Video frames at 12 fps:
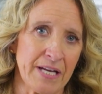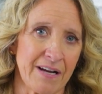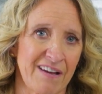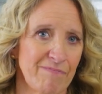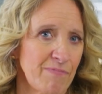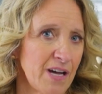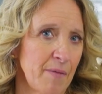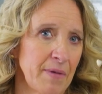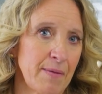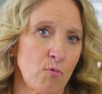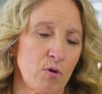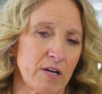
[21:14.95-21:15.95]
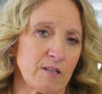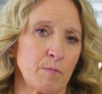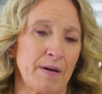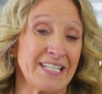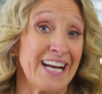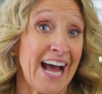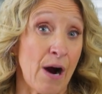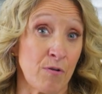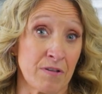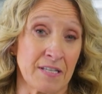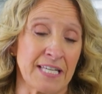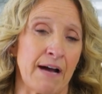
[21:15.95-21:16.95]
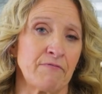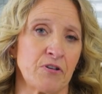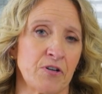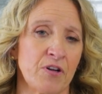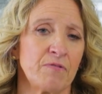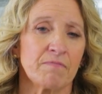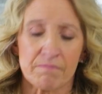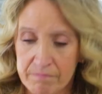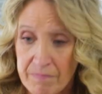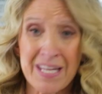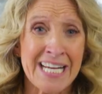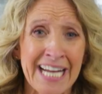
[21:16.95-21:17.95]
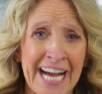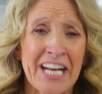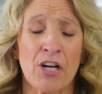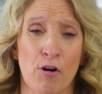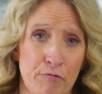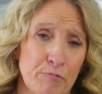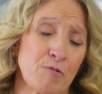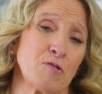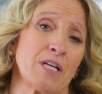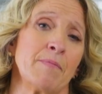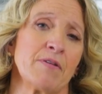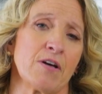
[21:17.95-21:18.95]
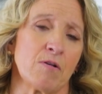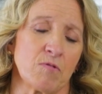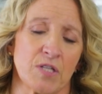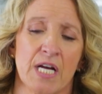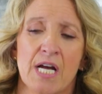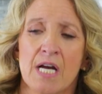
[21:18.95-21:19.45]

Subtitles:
And I thought maybe we could spend an hour this afternoon and kind of go through some of those.